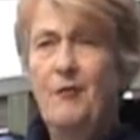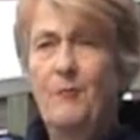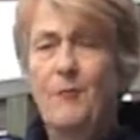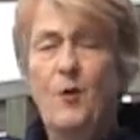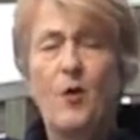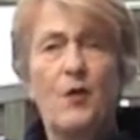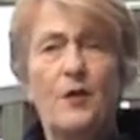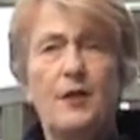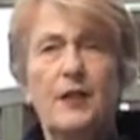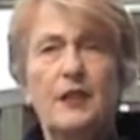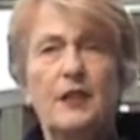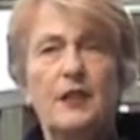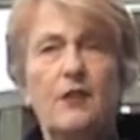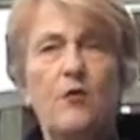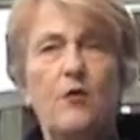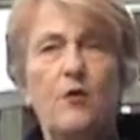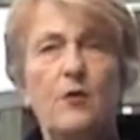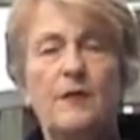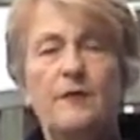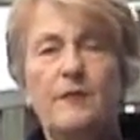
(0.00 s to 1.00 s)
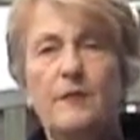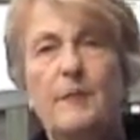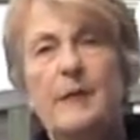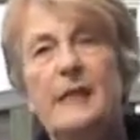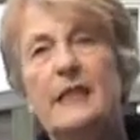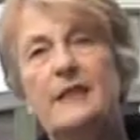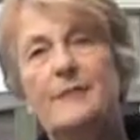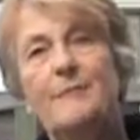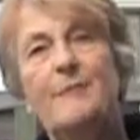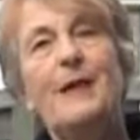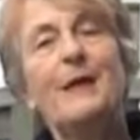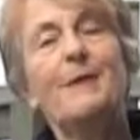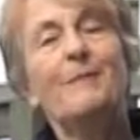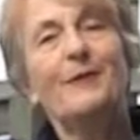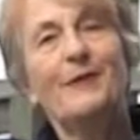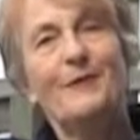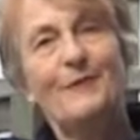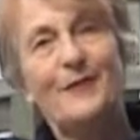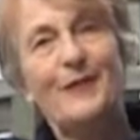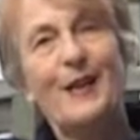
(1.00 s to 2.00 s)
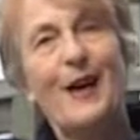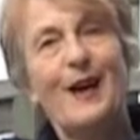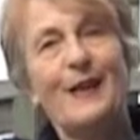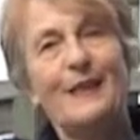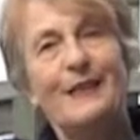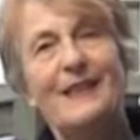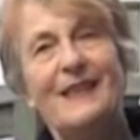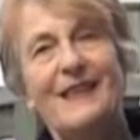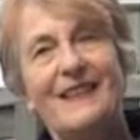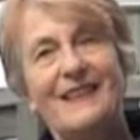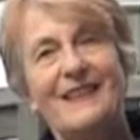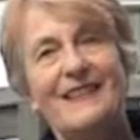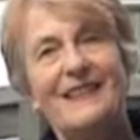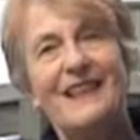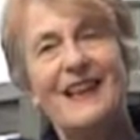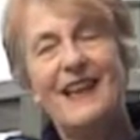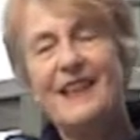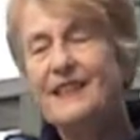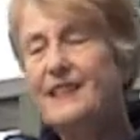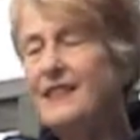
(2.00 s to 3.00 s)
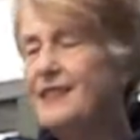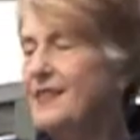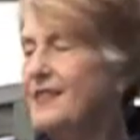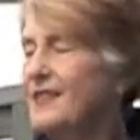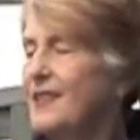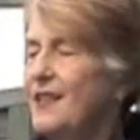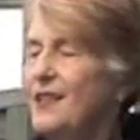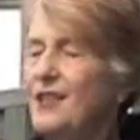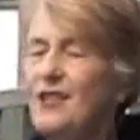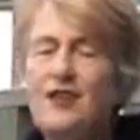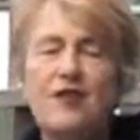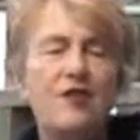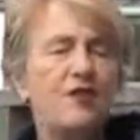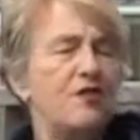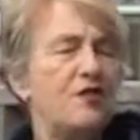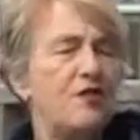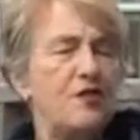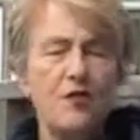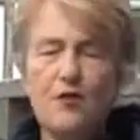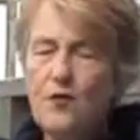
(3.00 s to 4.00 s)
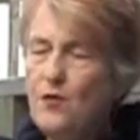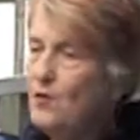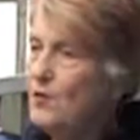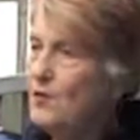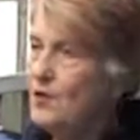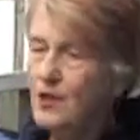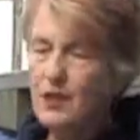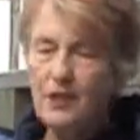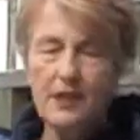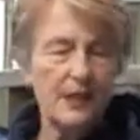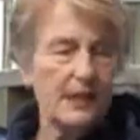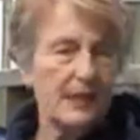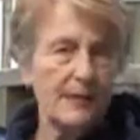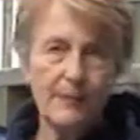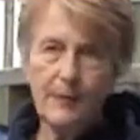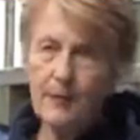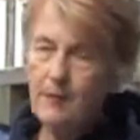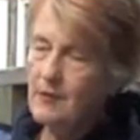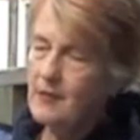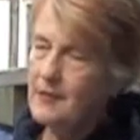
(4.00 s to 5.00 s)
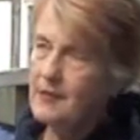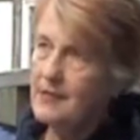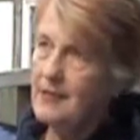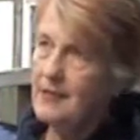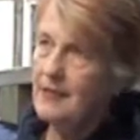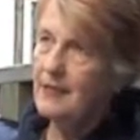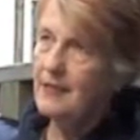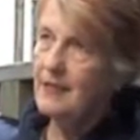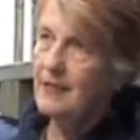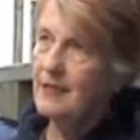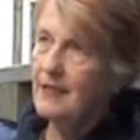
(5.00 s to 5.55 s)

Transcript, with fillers: More than 250,000 people have died there, and this is a huge conspiracy.